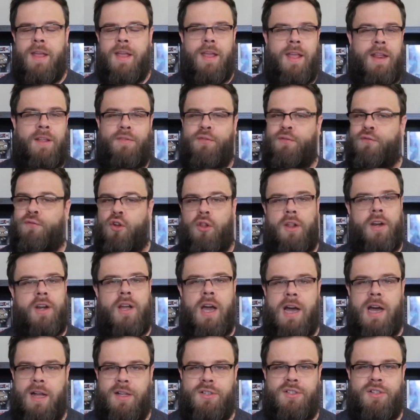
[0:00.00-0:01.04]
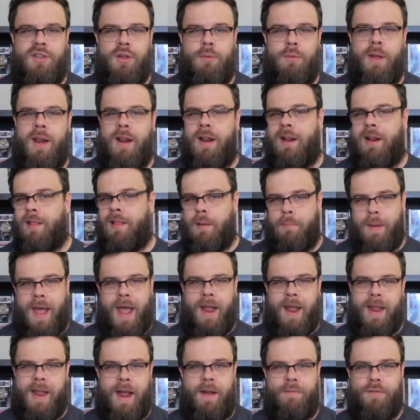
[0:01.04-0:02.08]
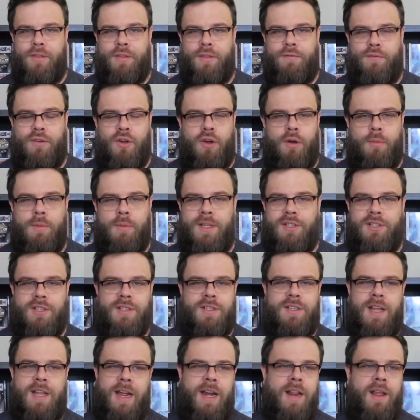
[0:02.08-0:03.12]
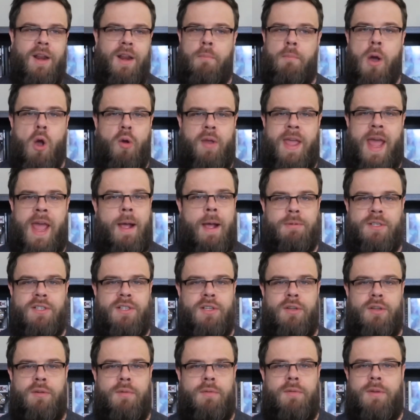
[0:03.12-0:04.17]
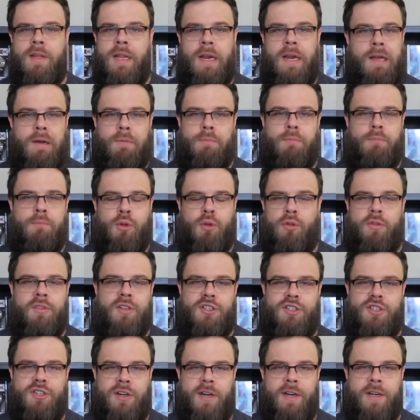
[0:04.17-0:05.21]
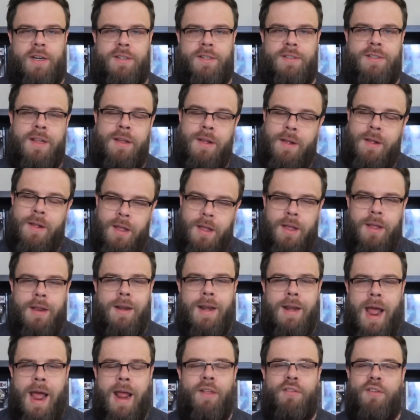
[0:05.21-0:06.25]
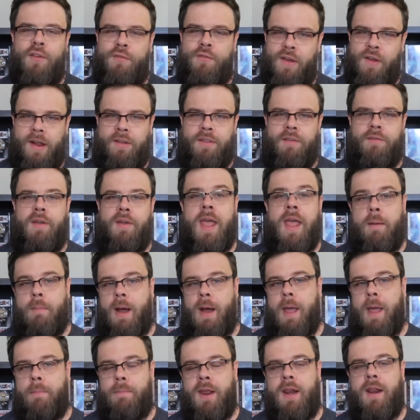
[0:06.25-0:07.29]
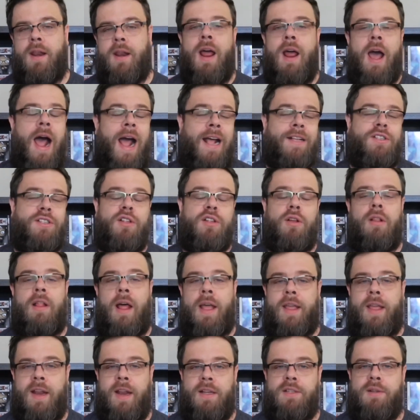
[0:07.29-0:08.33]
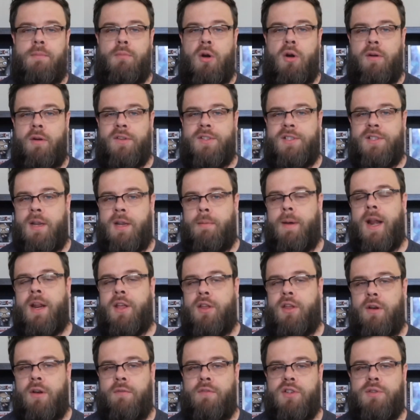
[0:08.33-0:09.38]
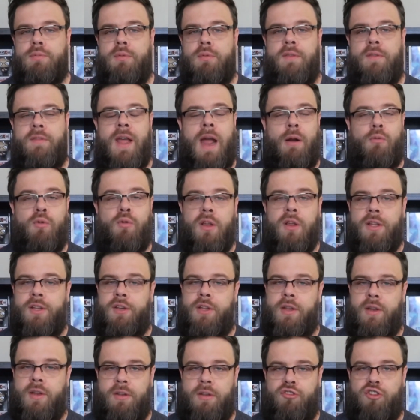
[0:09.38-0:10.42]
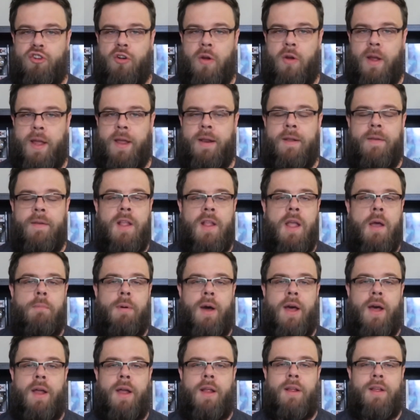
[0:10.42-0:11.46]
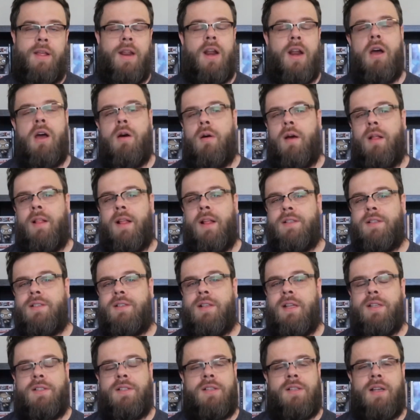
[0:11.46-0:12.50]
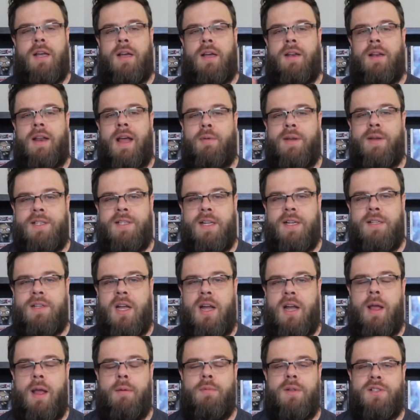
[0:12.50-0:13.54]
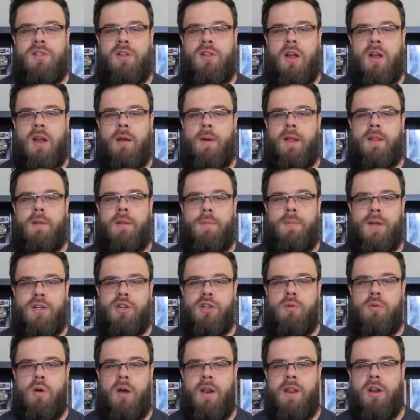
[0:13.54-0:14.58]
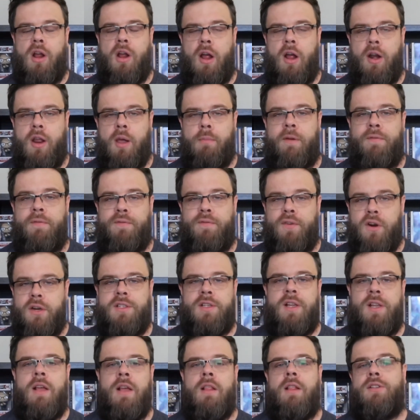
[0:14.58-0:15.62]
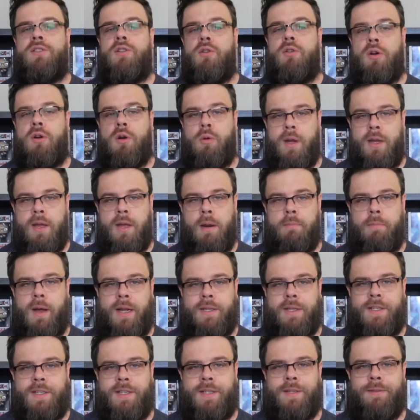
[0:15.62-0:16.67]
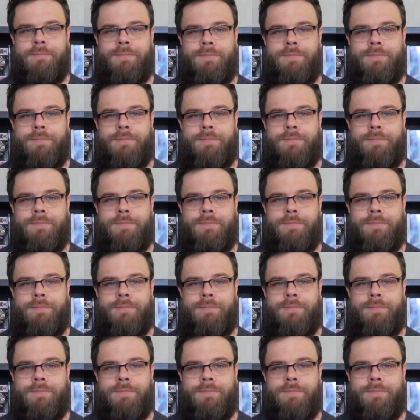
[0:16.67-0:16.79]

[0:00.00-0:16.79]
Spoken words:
He's full in costume, and then in the back half of the film, he's just kind of in a mocap suit, you know, pulling the strings. Not as effective, in my opinion. I still like it as a Marvel Cinematic Universe movie. I really did enjoy it. But, you know, let's not waste any time. Let's talk about the picture quality and audio. But first, let's do a quick unboxing.